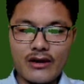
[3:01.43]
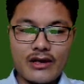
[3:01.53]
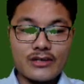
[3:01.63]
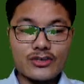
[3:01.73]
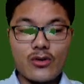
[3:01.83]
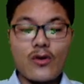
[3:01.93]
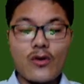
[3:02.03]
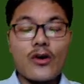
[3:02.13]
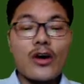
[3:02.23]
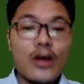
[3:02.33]
So
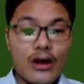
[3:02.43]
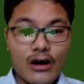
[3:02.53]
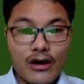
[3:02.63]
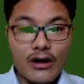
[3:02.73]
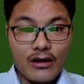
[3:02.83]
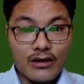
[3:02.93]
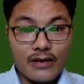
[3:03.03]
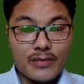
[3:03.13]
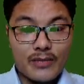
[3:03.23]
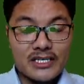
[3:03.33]

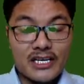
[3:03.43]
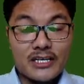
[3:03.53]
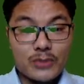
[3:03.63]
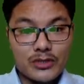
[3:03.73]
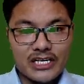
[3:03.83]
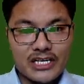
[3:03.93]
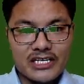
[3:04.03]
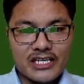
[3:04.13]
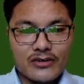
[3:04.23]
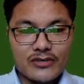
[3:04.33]
lipids and proteins
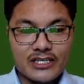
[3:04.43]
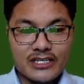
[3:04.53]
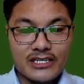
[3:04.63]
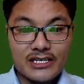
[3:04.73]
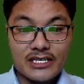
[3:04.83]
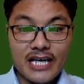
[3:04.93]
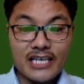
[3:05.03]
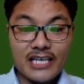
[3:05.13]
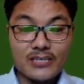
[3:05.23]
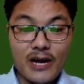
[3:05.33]
are usually
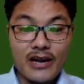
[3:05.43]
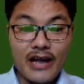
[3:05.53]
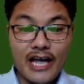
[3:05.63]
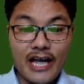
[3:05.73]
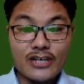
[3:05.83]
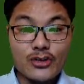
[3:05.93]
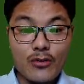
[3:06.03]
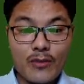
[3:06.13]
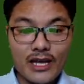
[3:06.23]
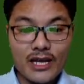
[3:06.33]
synthesized by
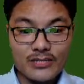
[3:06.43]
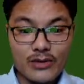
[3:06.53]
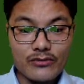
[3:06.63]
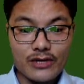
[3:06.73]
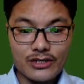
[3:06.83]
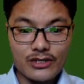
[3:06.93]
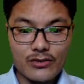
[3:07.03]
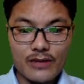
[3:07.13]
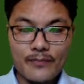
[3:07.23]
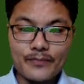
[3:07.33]
endoplasmic
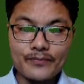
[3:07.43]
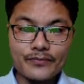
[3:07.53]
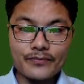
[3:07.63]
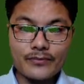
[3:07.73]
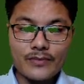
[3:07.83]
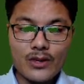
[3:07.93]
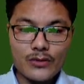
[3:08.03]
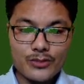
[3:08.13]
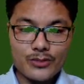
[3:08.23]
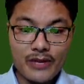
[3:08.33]
reticulum,
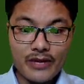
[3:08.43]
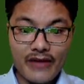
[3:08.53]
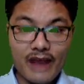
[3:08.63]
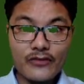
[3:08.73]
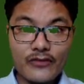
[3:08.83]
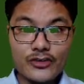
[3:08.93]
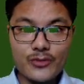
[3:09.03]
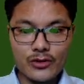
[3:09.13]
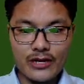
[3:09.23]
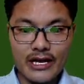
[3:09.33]
which may be rough or
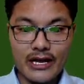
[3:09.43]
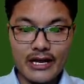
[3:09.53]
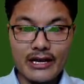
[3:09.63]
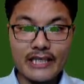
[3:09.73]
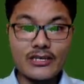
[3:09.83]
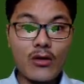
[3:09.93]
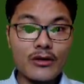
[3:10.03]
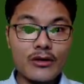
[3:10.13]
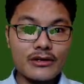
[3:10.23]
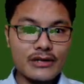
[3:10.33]
smooth. Later
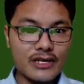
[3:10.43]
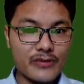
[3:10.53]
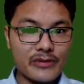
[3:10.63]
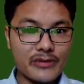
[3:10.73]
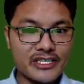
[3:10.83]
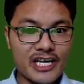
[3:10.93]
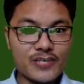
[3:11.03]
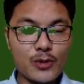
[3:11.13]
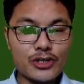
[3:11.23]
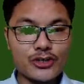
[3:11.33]
on, it will be
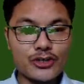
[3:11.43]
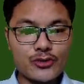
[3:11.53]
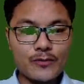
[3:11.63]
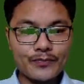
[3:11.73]
transported to